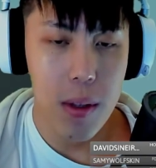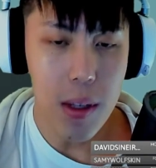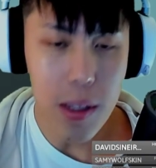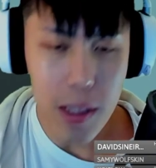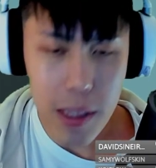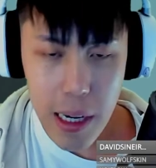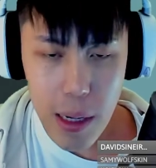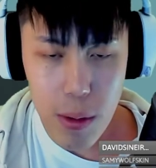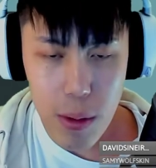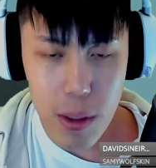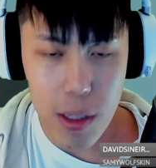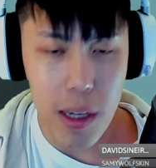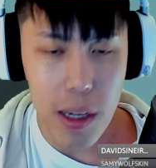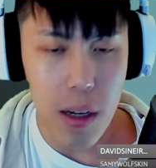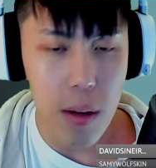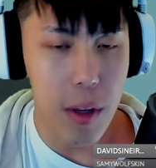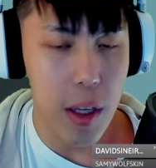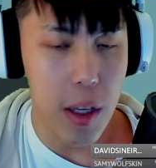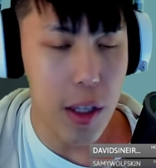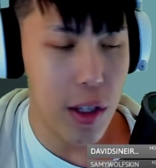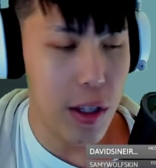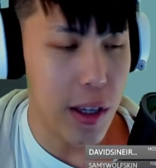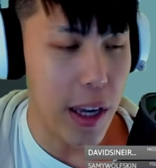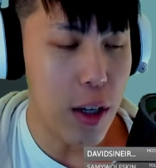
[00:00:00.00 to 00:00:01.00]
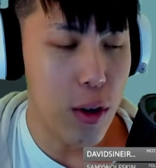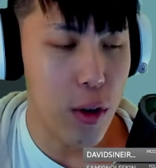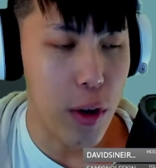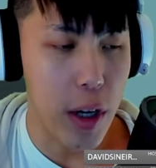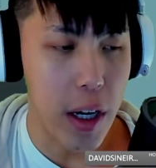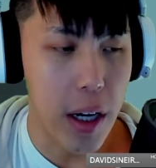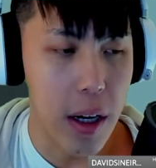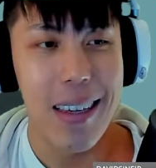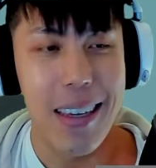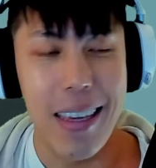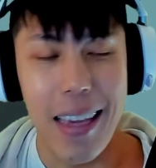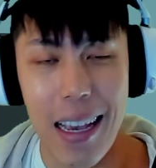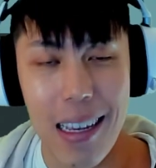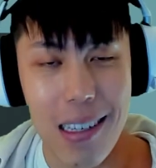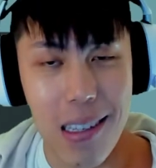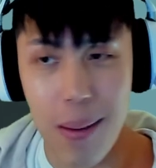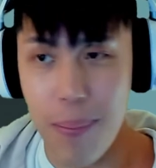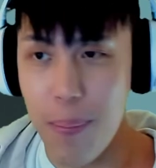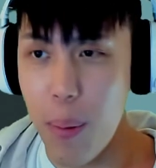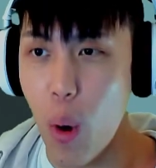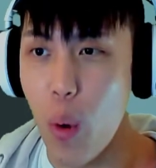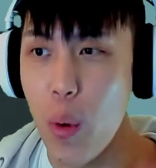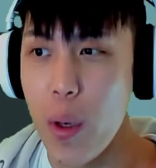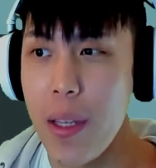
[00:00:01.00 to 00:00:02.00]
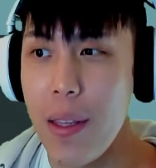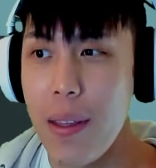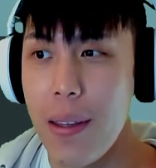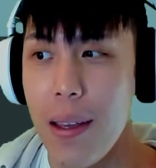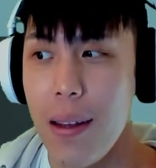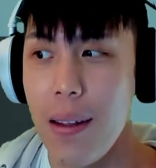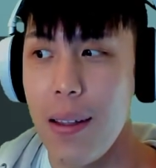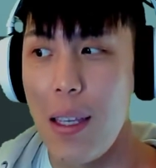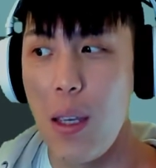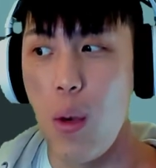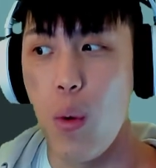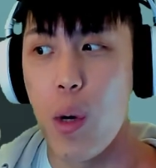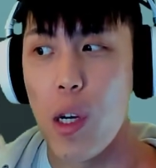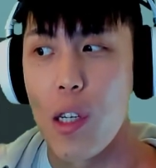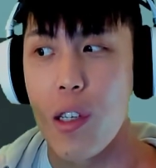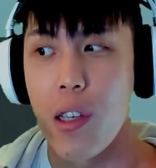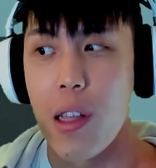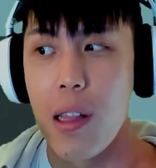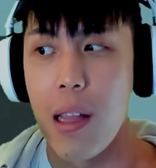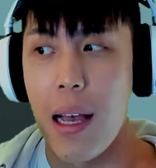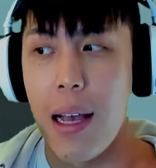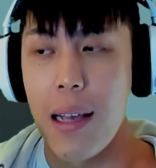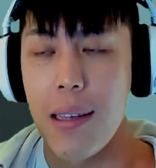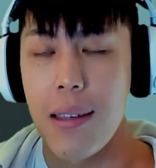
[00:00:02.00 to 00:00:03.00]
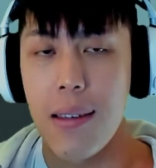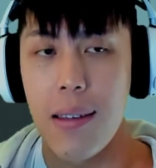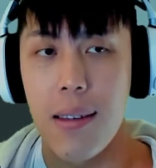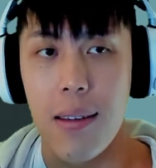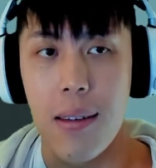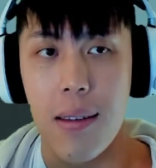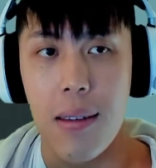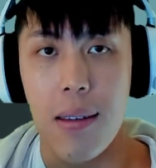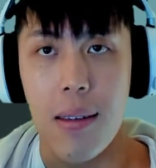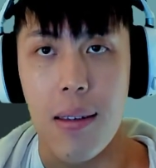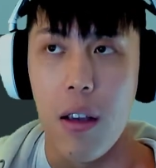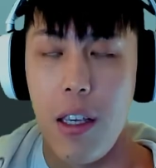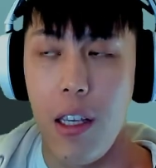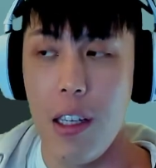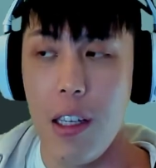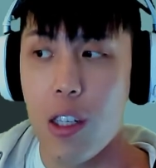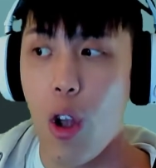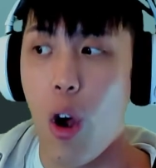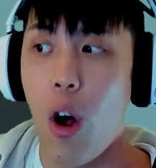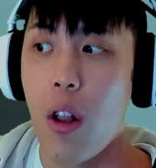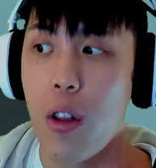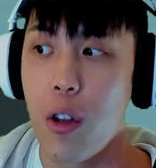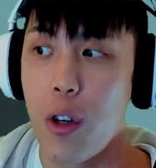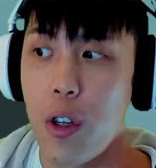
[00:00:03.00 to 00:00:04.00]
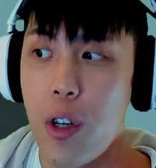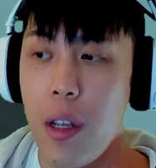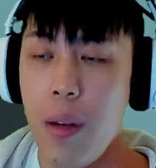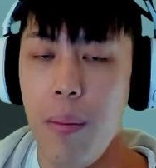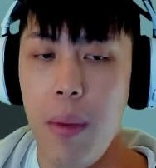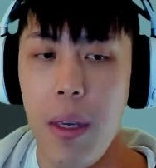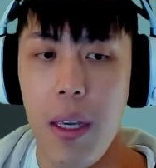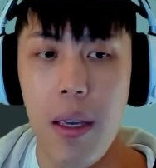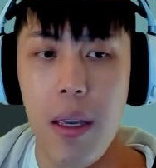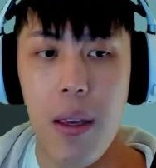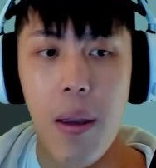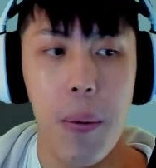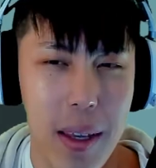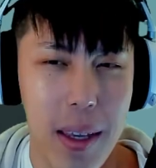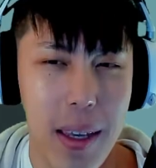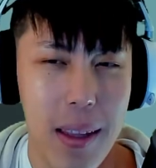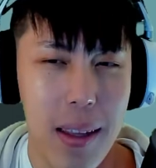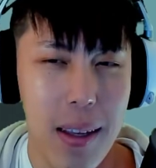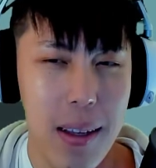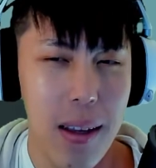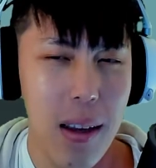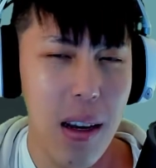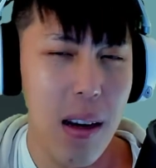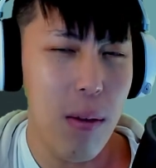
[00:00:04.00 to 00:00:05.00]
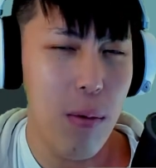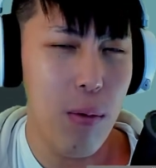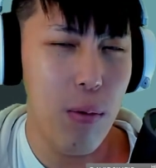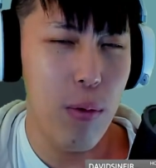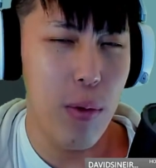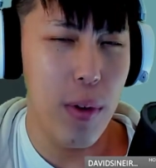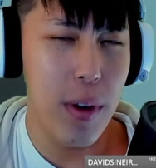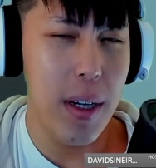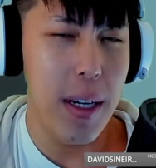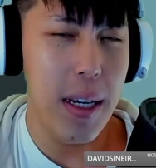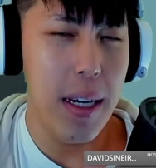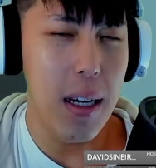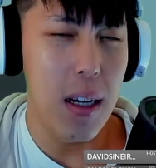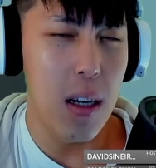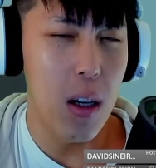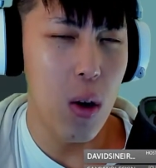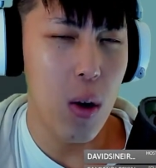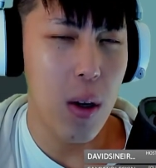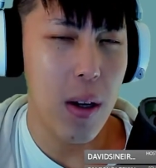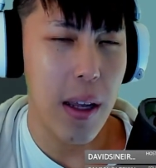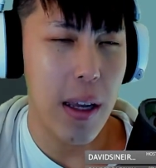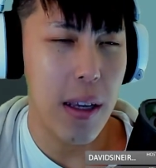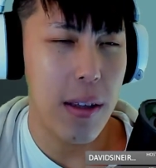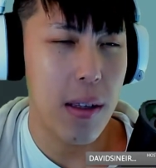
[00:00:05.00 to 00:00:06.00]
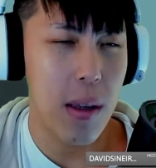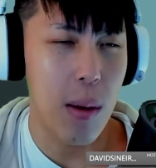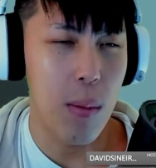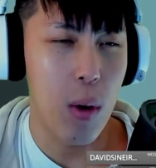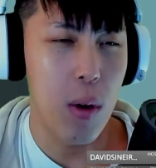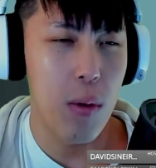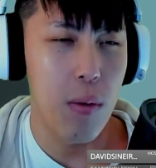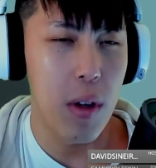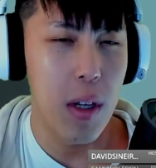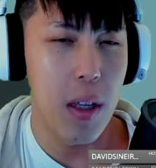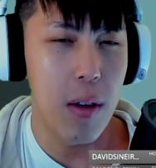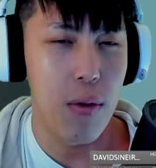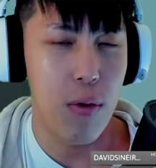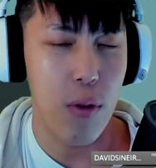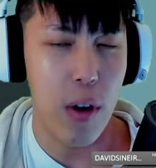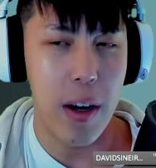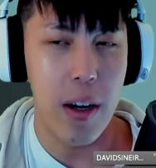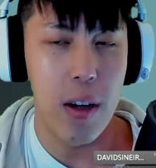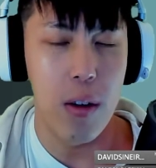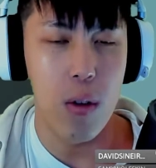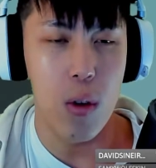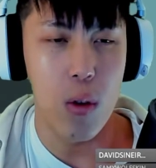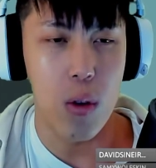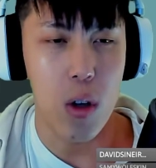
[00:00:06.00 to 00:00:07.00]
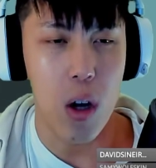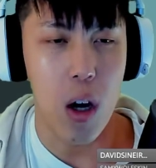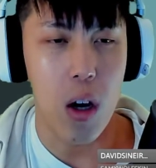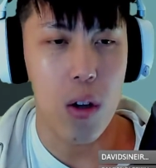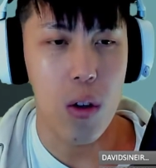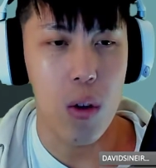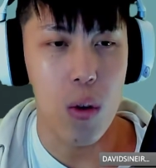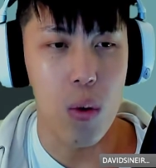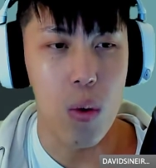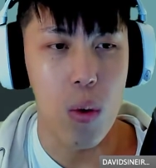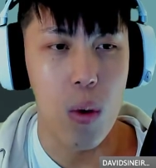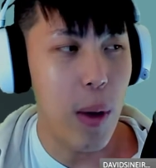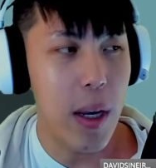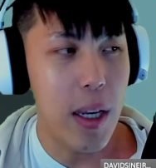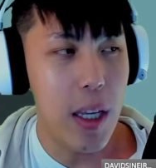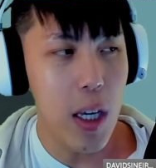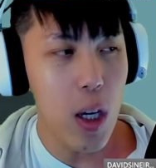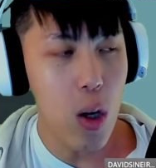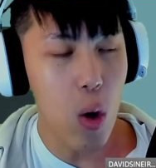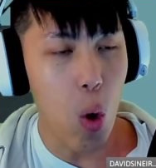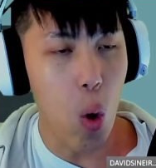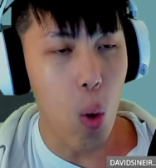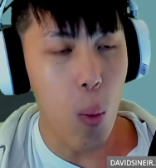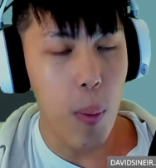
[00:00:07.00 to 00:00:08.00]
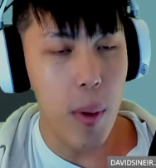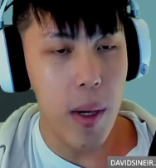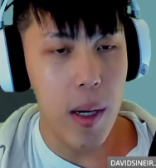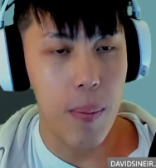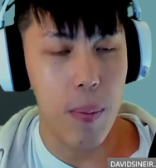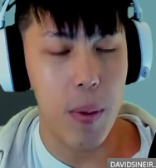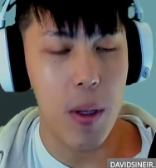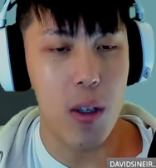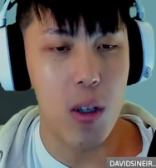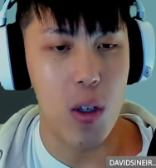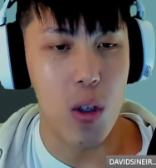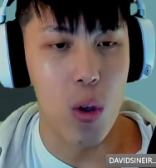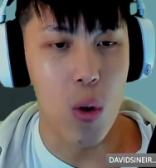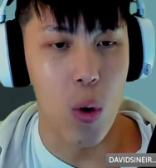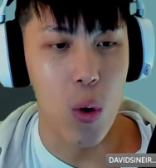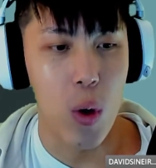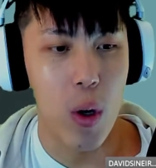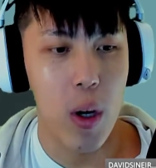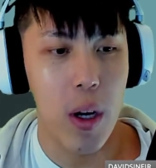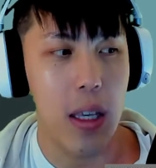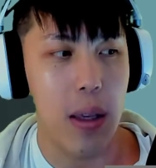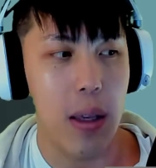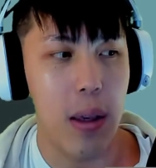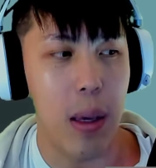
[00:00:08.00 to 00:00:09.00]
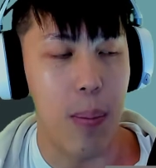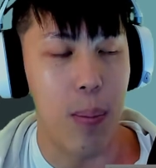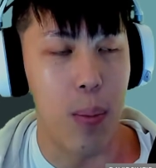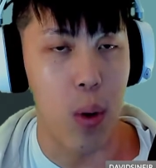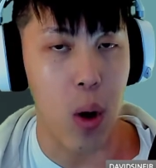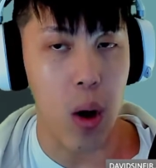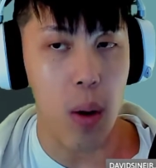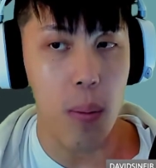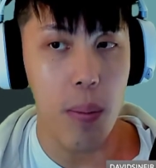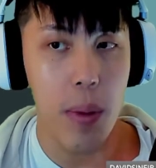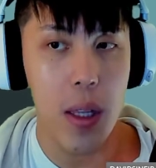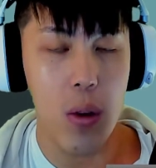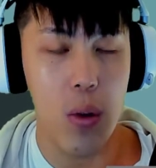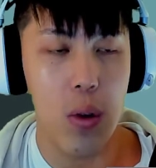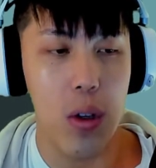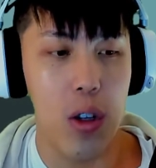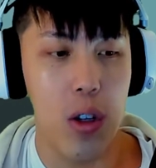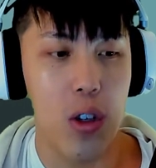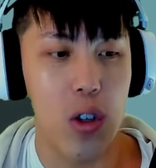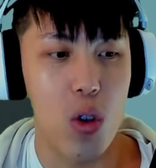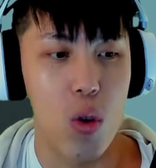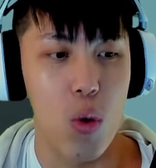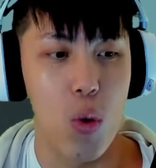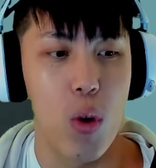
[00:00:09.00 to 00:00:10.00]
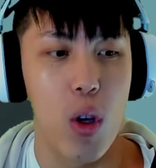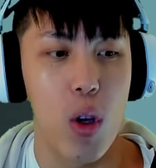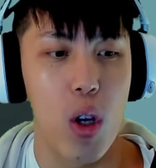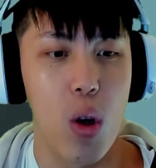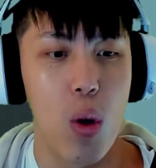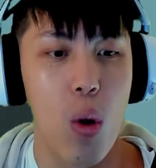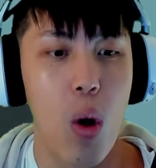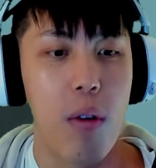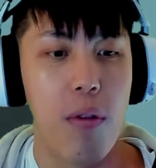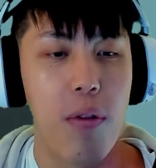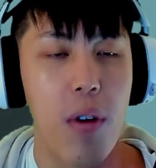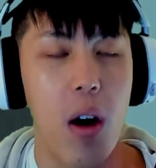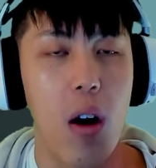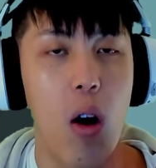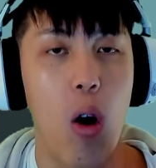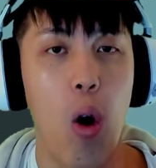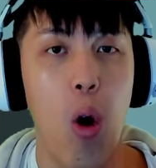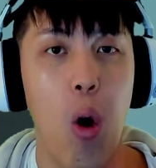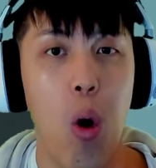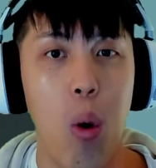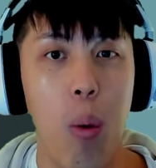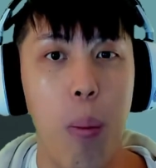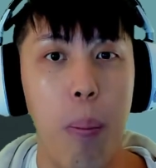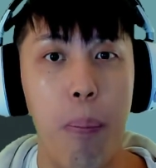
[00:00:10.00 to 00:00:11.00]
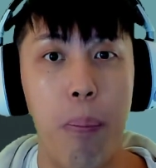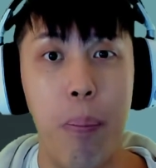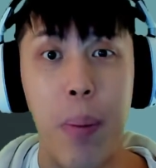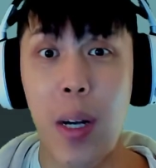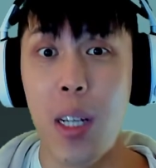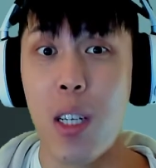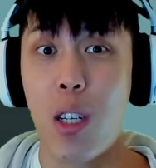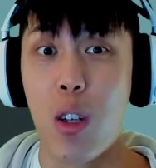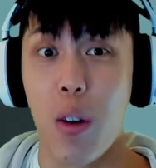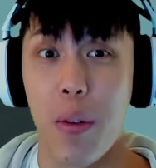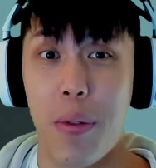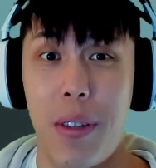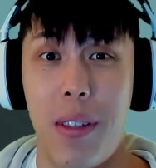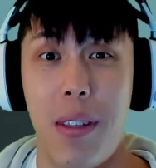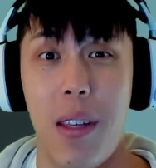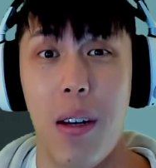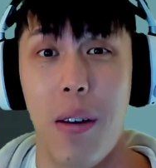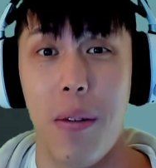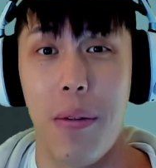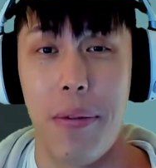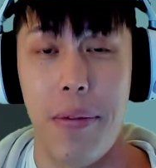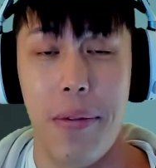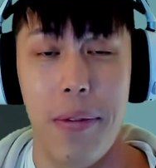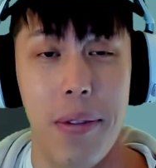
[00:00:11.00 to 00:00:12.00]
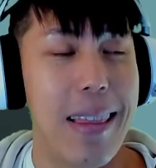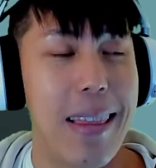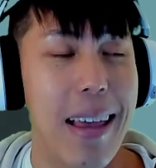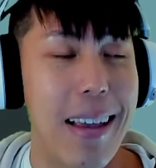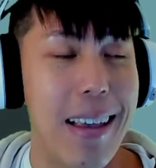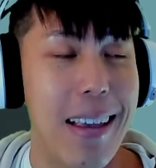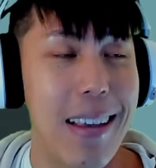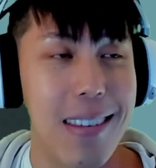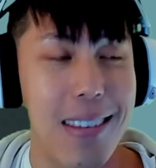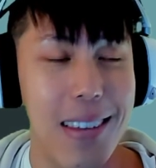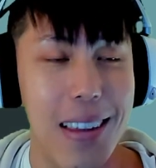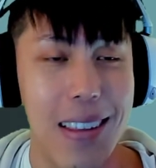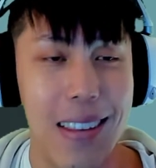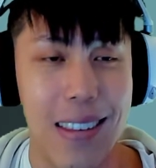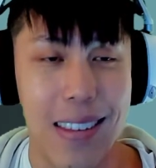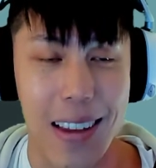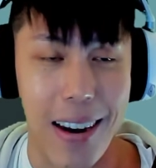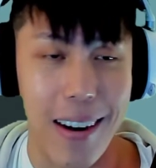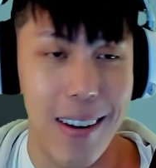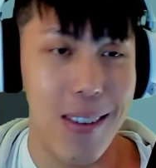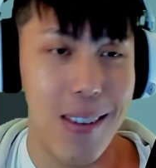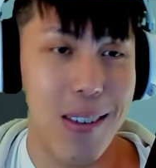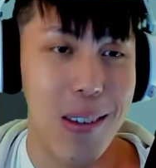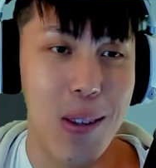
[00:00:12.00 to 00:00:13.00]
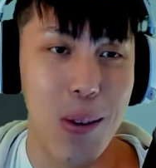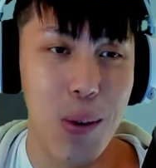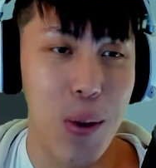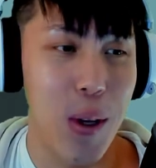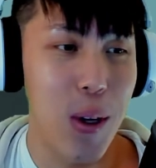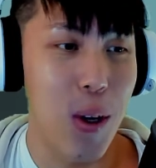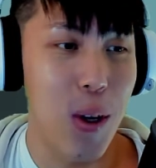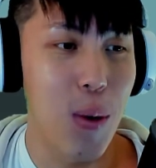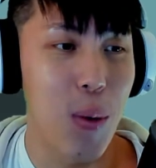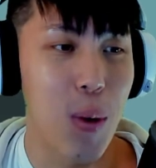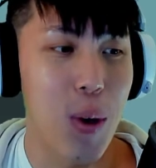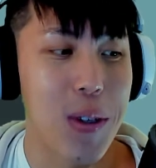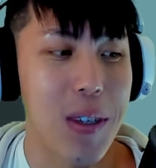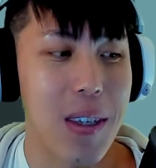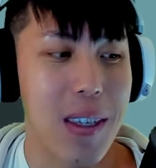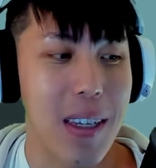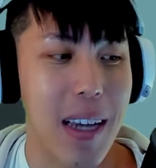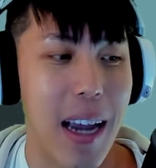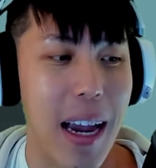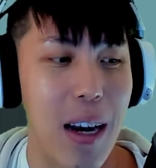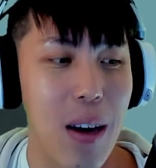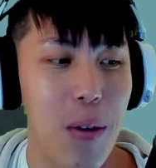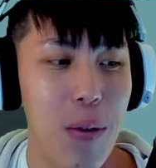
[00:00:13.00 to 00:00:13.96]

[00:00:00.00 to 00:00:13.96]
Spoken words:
this guy is kind of eccentric. He has a ponytail, he wears glasses, he's taller than me. He doesn't really look like someone really friendly to talk to. When he opened up his door, he brought me to the studio with a whole bunch of stuff. Like his entire studio was kind